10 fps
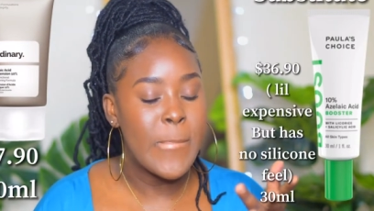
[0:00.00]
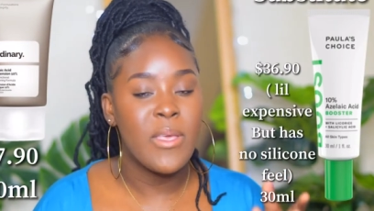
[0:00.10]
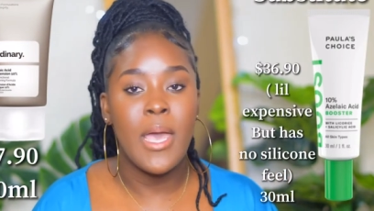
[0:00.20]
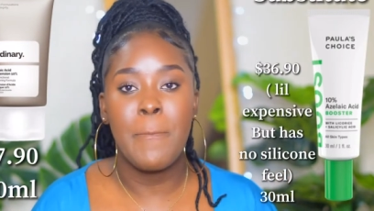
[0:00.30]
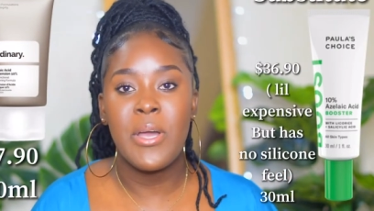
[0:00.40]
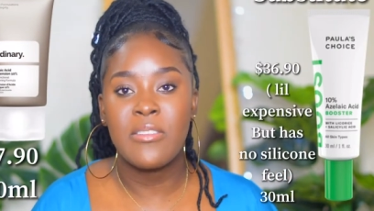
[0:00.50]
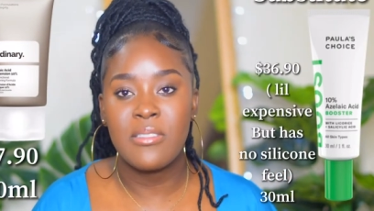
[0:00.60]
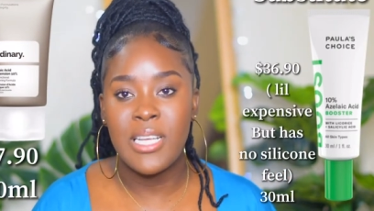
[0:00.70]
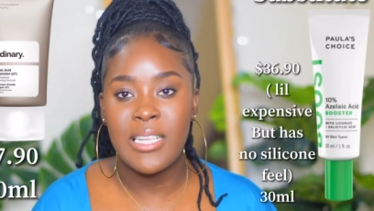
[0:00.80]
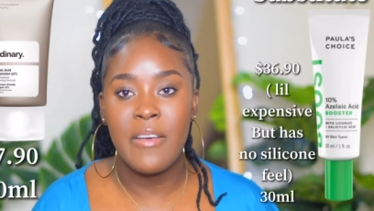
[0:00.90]
yeah
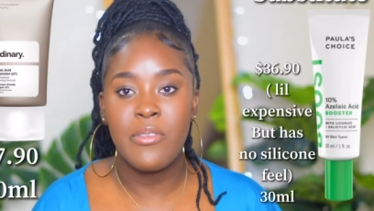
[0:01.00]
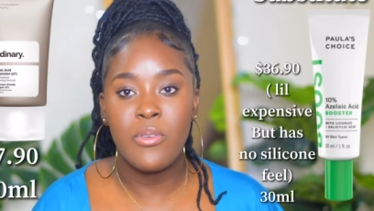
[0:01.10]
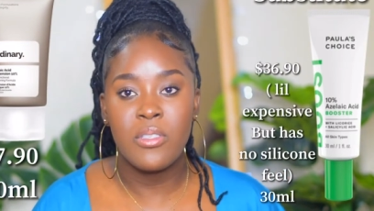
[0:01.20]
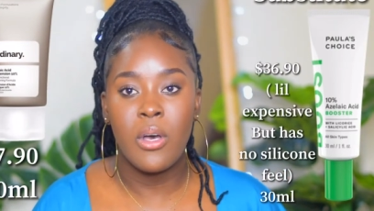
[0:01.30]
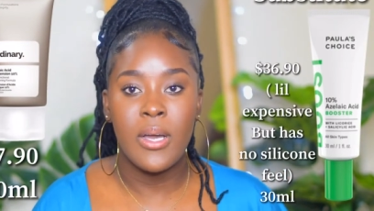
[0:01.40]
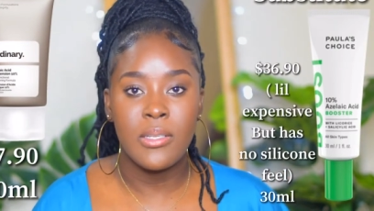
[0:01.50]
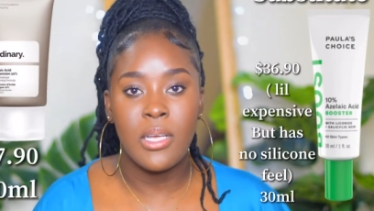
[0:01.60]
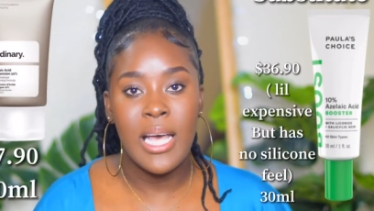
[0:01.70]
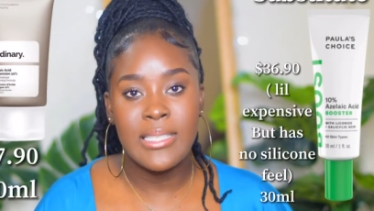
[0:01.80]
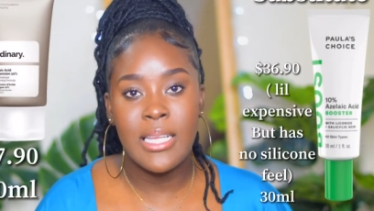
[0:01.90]
persons that have used the,
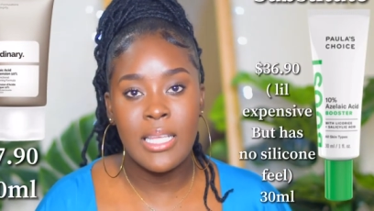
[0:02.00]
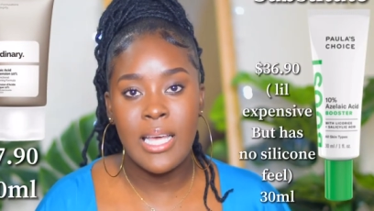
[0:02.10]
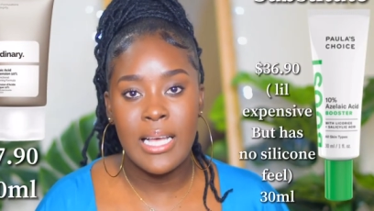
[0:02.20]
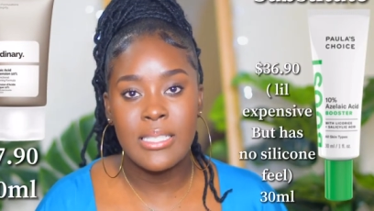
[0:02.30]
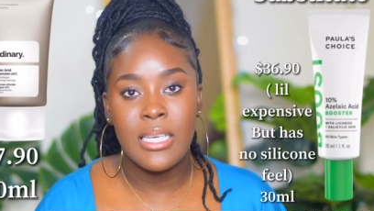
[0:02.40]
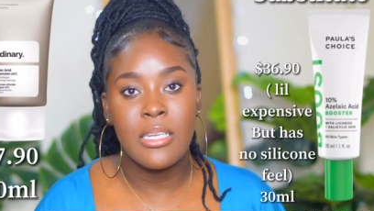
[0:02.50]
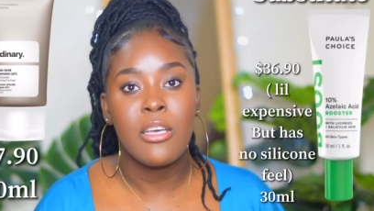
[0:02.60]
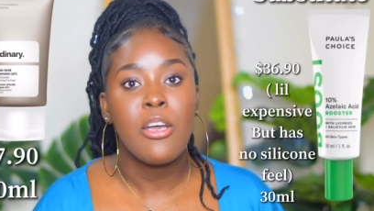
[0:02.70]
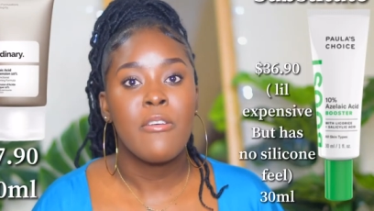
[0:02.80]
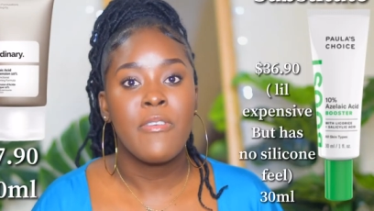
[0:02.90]
the azelaic acid